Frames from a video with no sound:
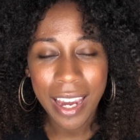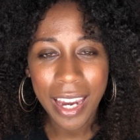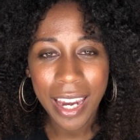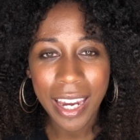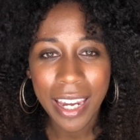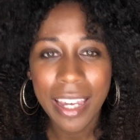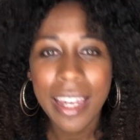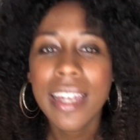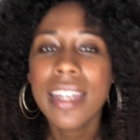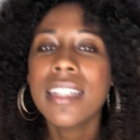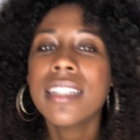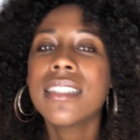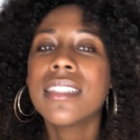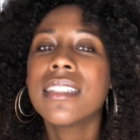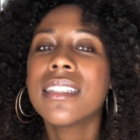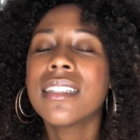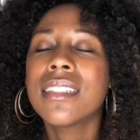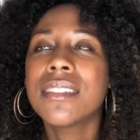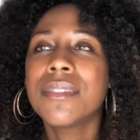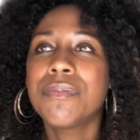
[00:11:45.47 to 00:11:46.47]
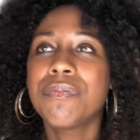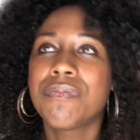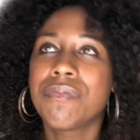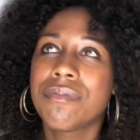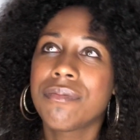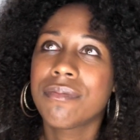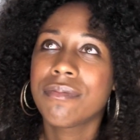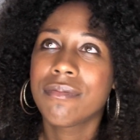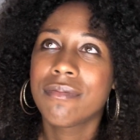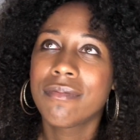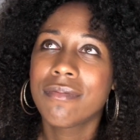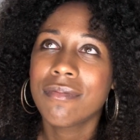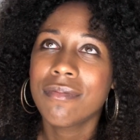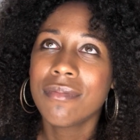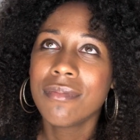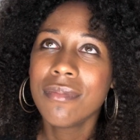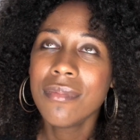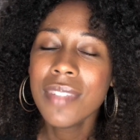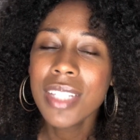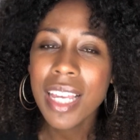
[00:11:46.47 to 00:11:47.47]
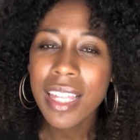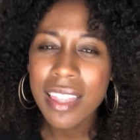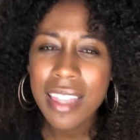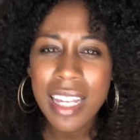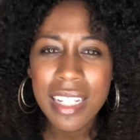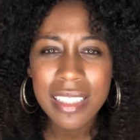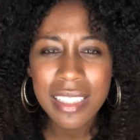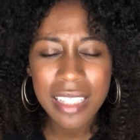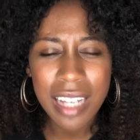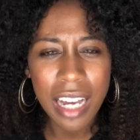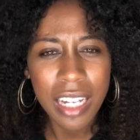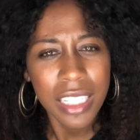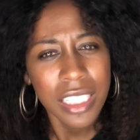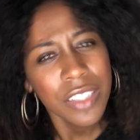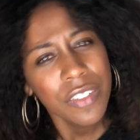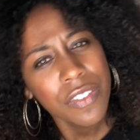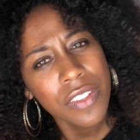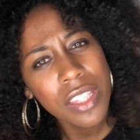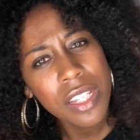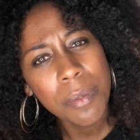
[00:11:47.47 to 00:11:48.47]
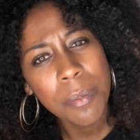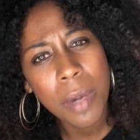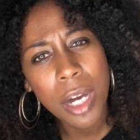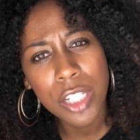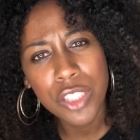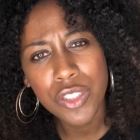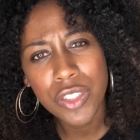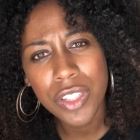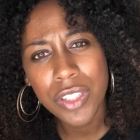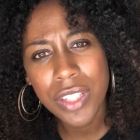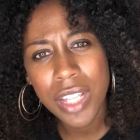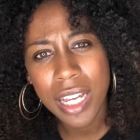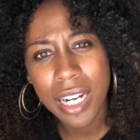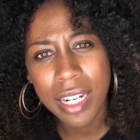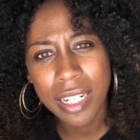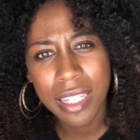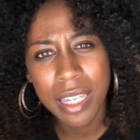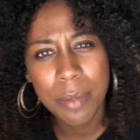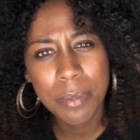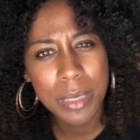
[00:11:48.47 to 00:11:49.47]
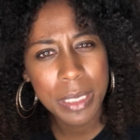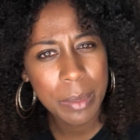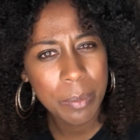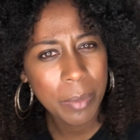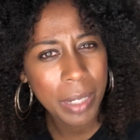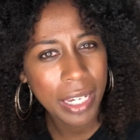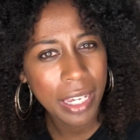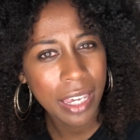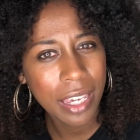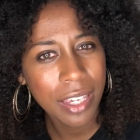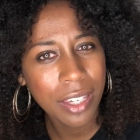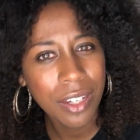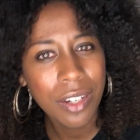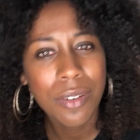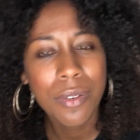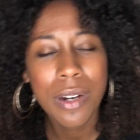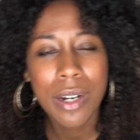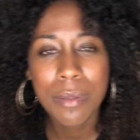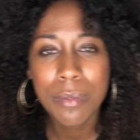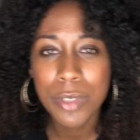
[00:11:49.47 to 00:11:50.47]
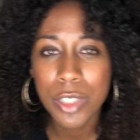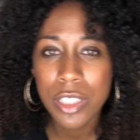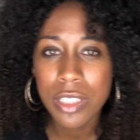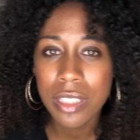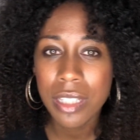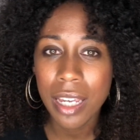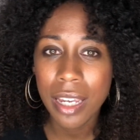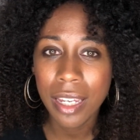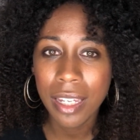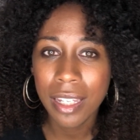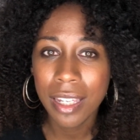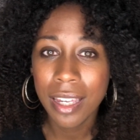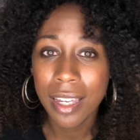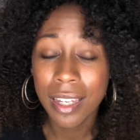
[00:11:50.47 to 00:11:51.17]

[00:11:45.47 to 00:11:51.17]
And that's kind of the mantra that I kept in my head, where I'm just like,